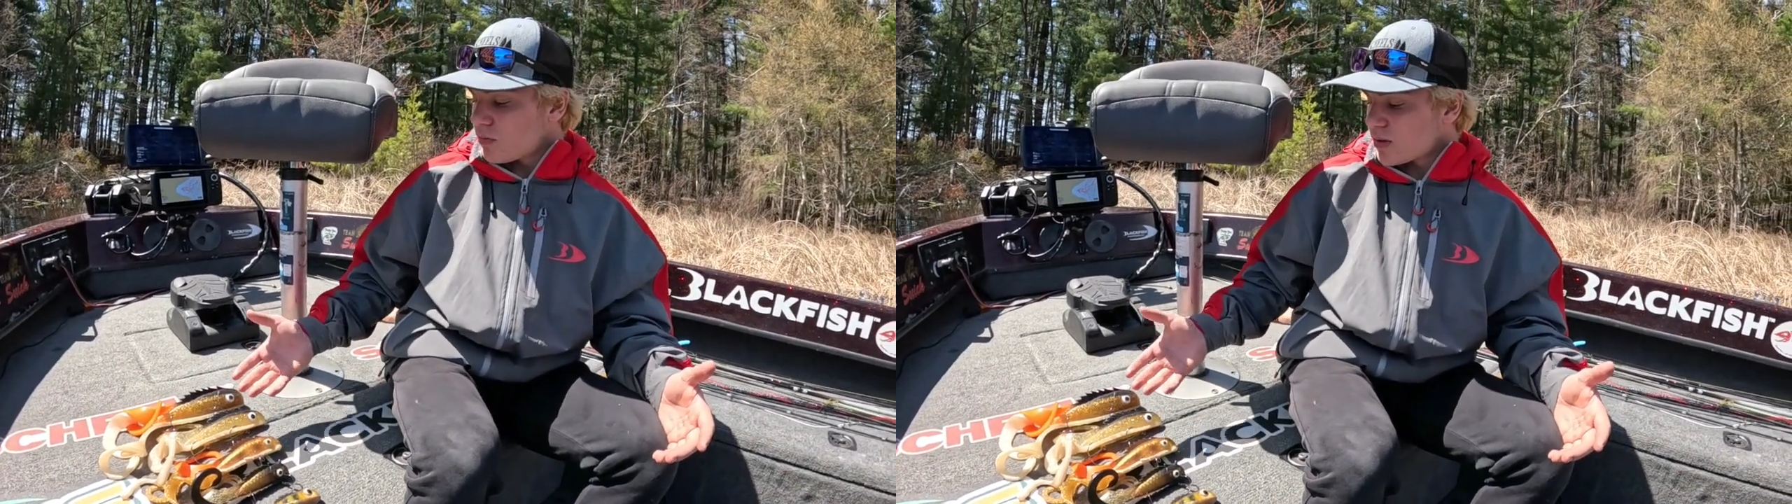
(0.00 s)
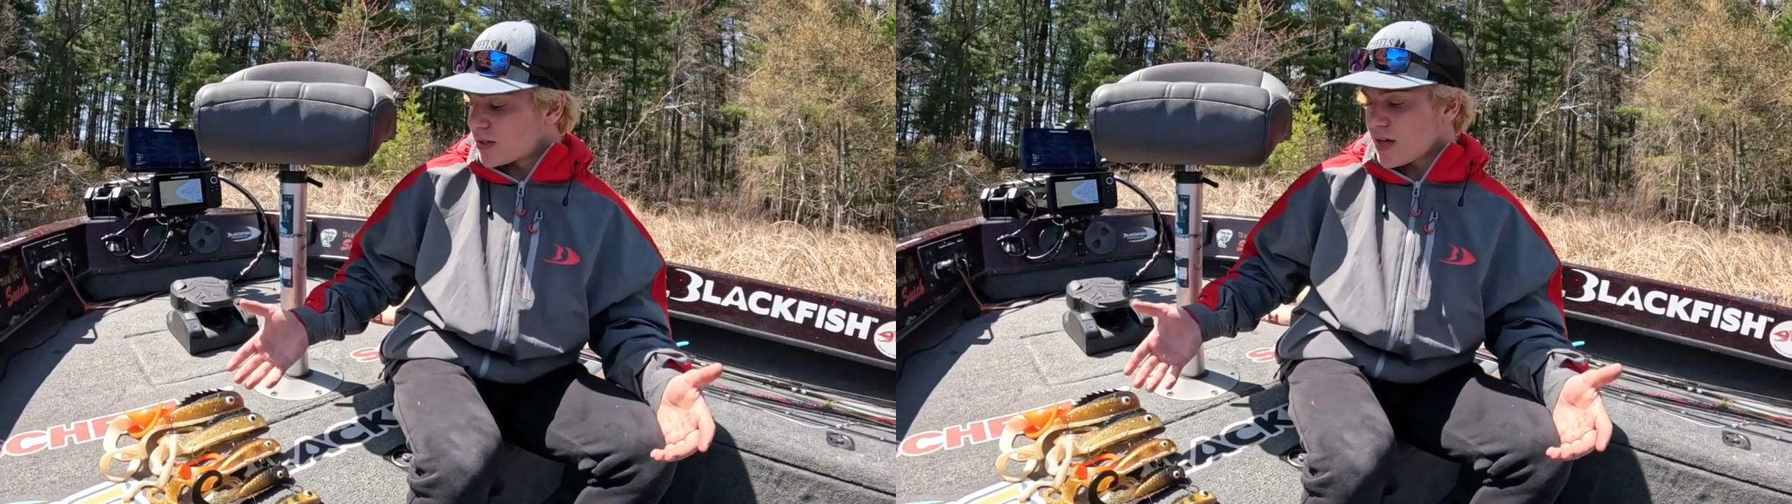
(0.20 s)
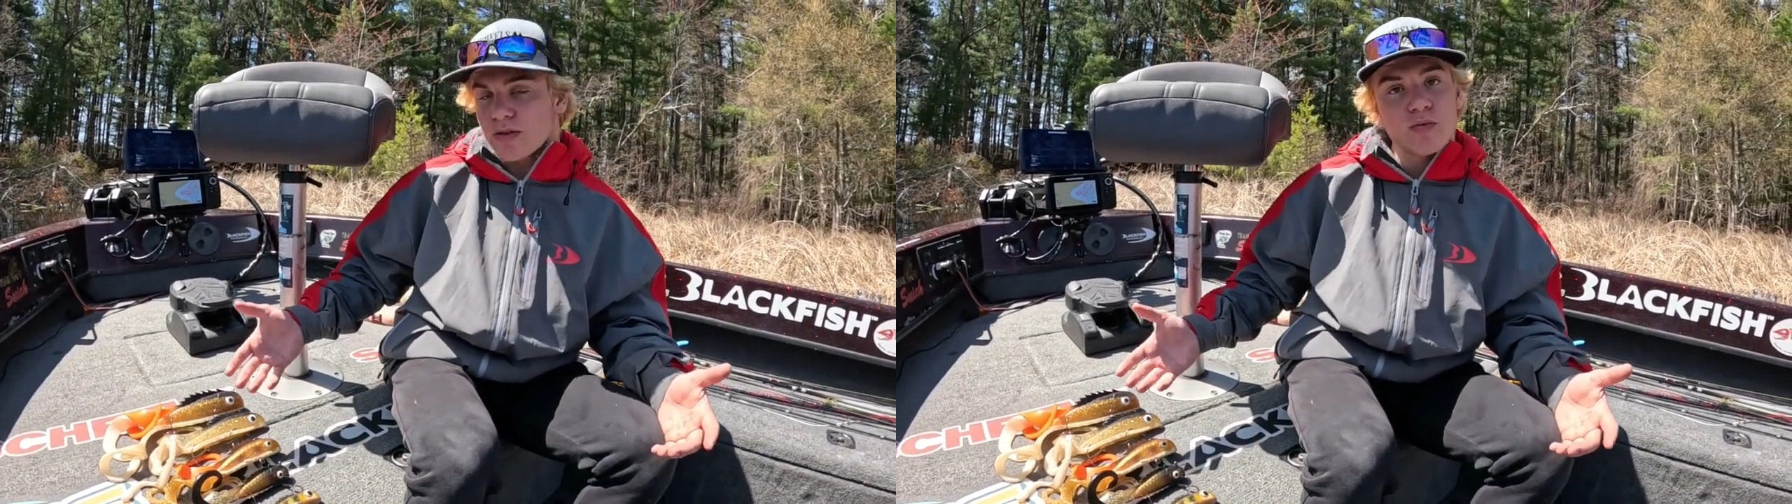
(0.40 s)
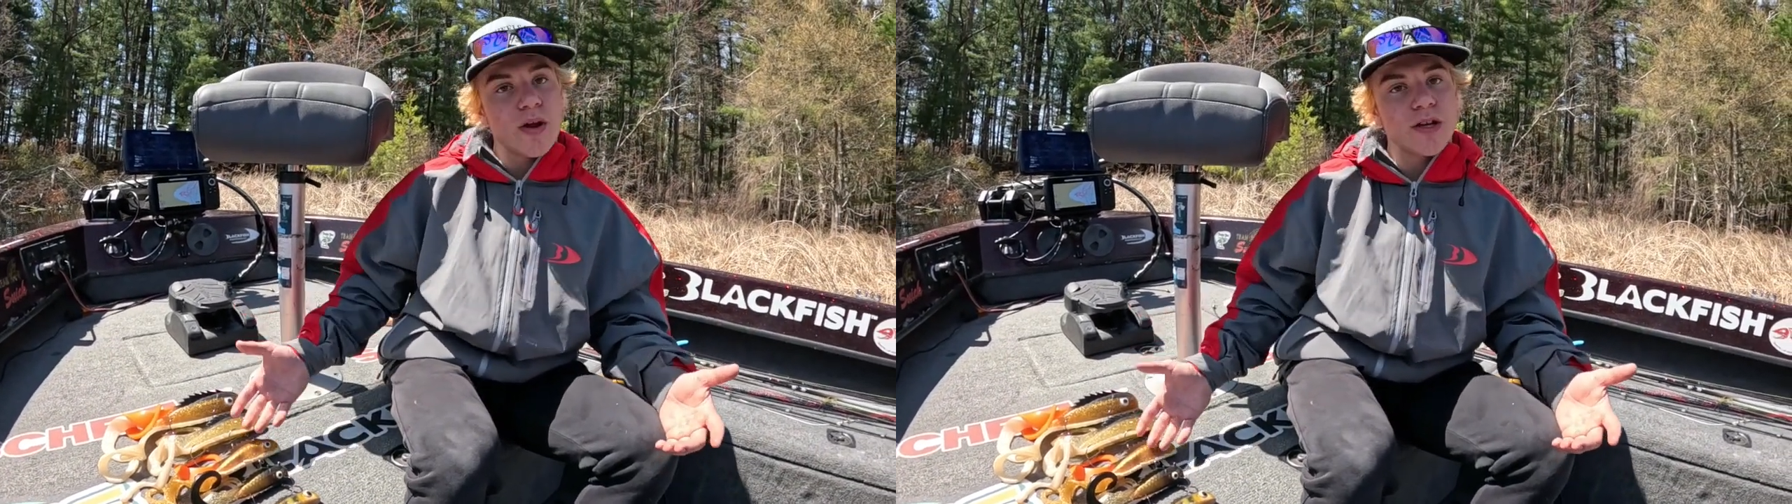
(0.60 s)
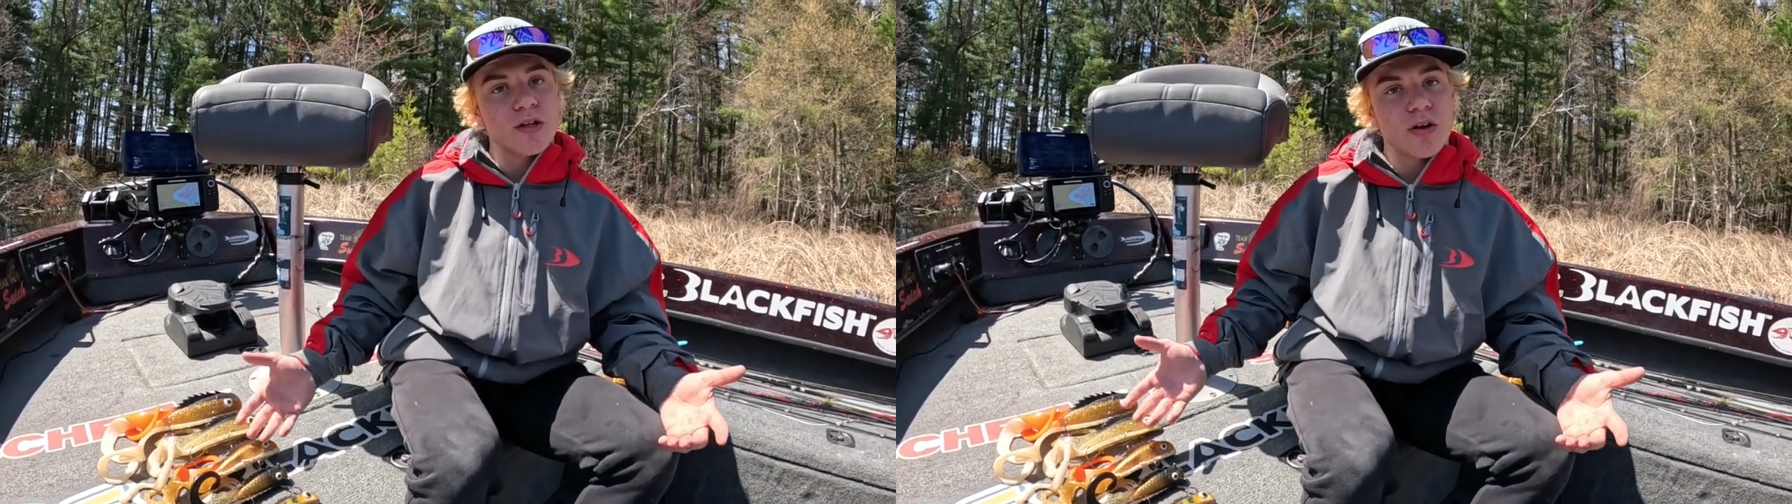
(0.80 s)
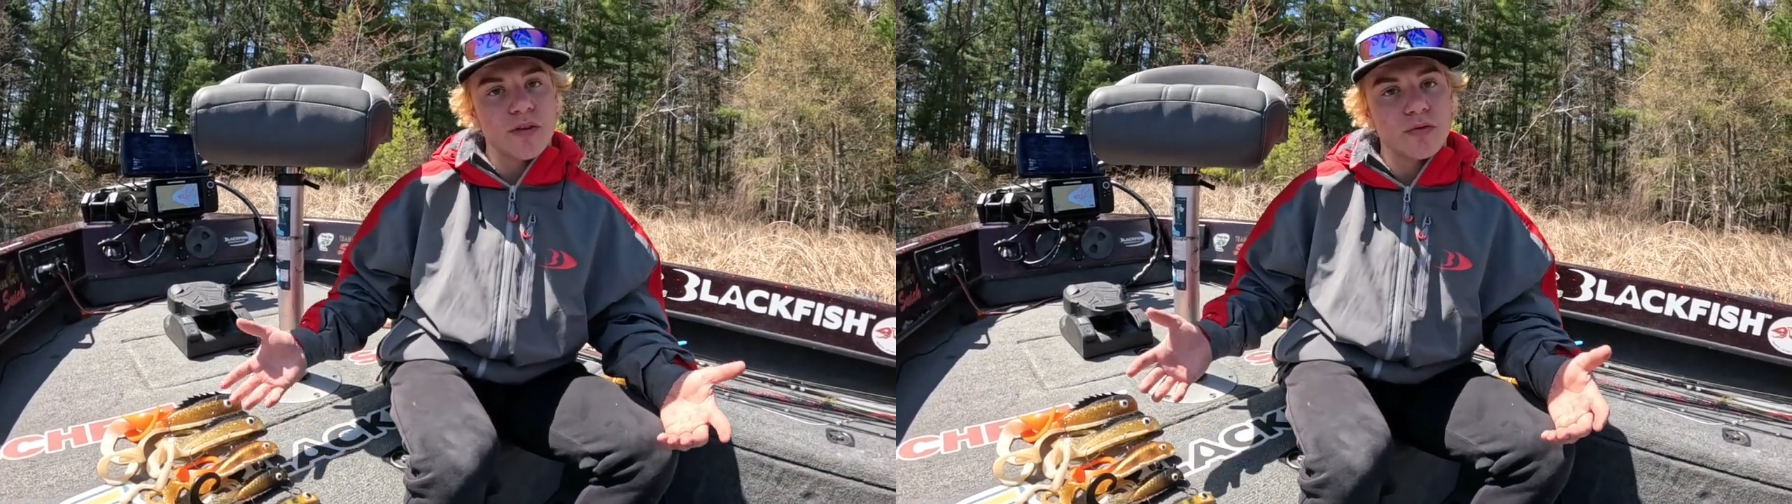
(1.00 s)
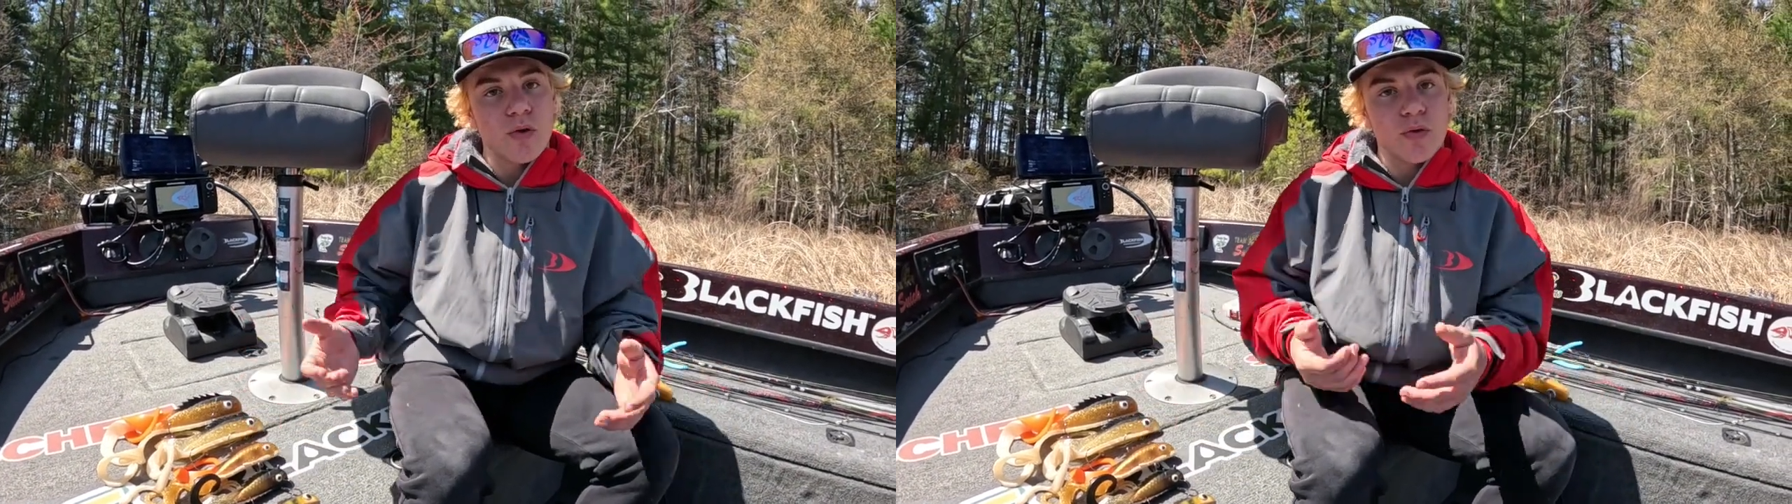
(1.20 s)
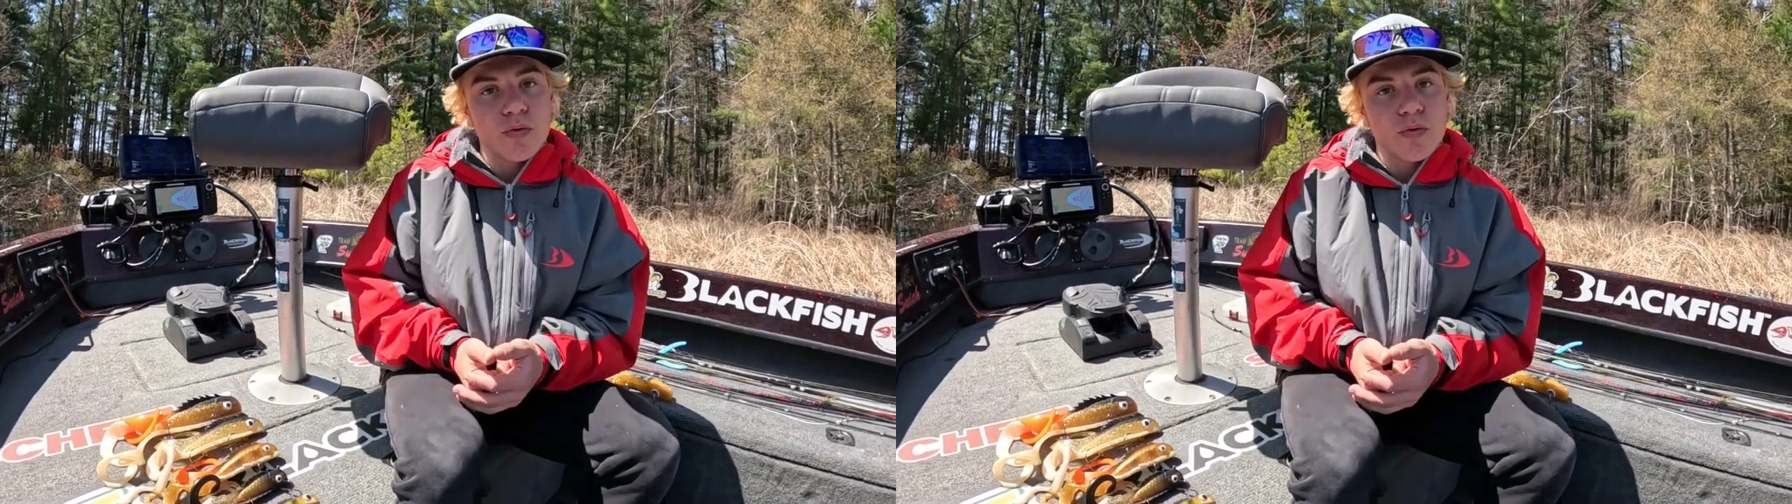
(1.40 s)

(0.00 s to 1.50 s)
let's say, the regular, I'd throw a